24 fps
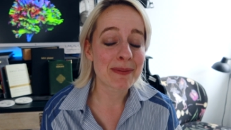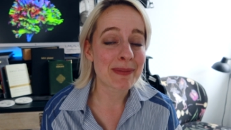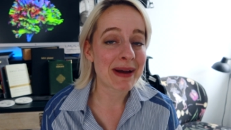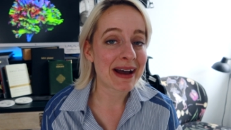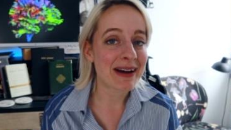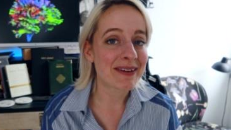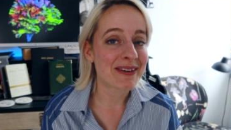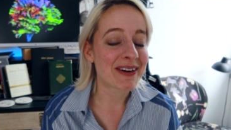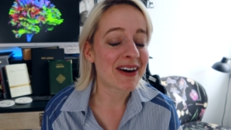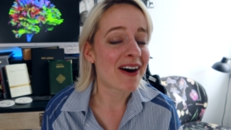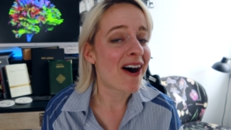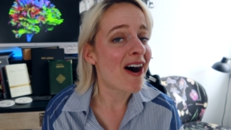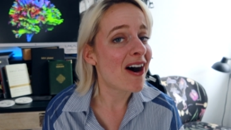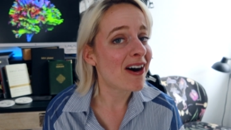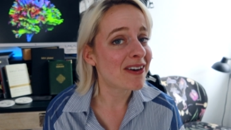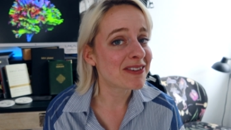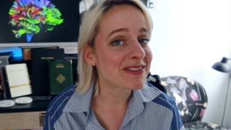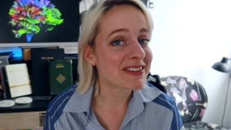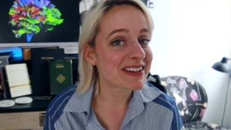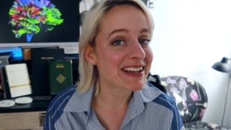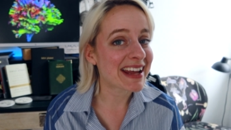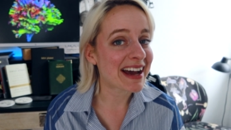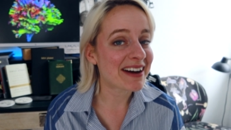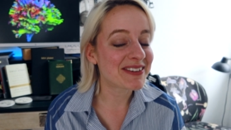about
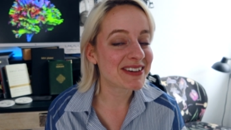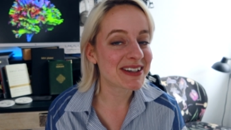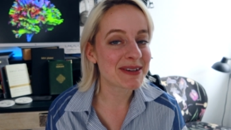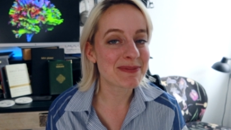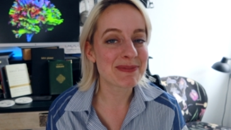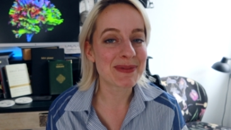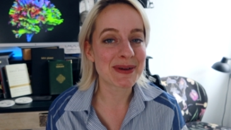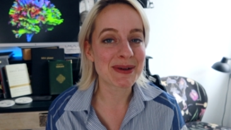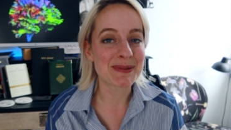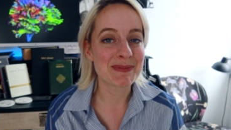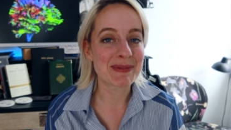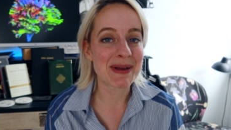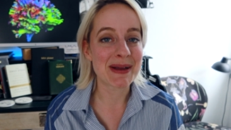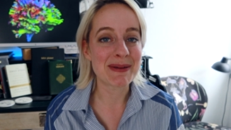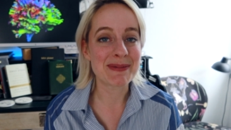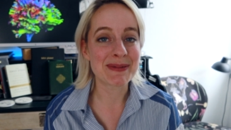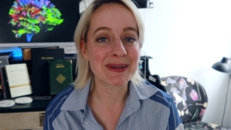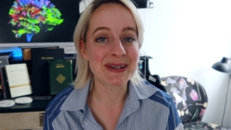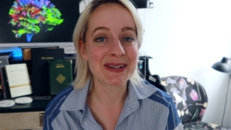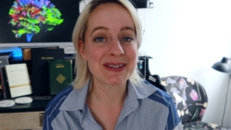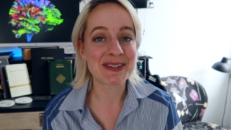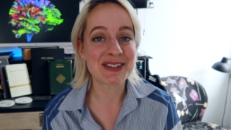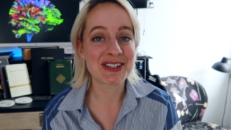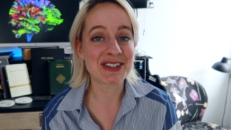half an hour per
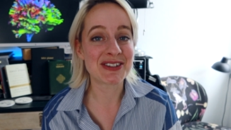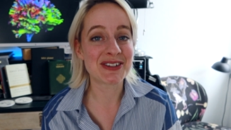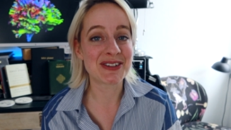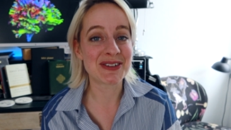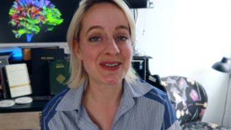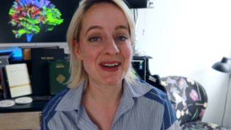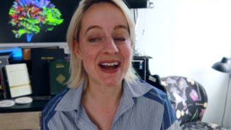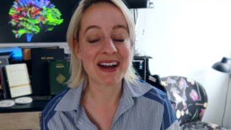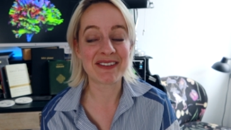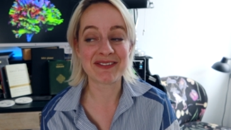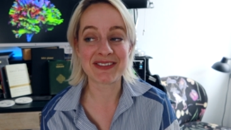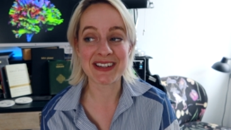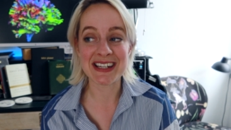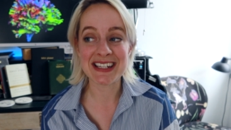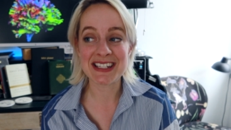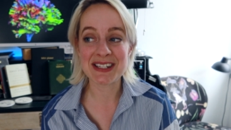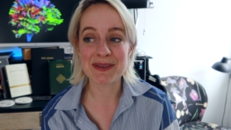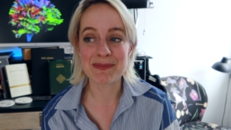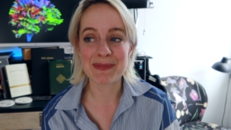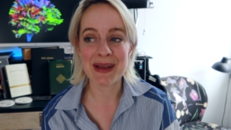paper to read the